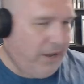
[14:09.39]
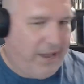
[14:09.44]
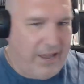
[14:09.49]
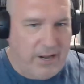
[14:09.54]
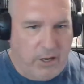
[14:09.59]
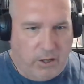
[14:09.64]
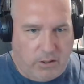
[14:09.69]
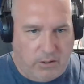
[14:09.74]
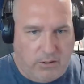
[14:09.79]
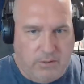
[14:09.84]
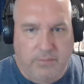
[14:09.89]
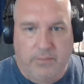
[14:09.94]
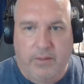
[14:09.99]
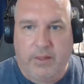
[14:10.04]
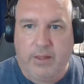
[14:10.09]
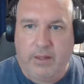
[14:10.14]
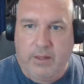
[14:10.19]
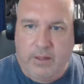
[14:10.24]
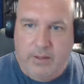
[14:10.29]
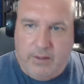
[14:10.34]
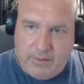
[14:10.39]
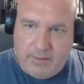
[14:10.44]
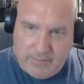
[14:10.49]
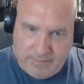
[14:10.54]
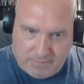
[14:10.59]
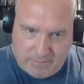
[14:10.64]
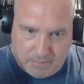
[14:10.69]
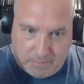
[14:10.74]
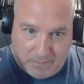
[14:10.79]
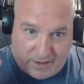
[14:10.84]
to enter
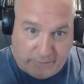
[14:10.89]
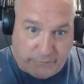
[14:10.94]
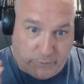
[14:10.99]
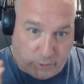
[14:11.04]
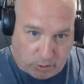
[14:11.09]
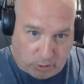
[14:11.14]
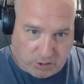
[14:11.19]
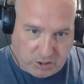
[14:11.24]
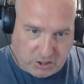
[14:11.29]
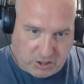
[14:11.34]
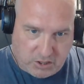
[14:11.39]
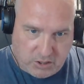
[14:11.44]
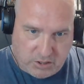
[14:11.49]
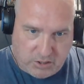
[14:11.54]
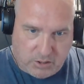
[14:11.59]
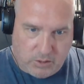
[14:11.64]
May 1st,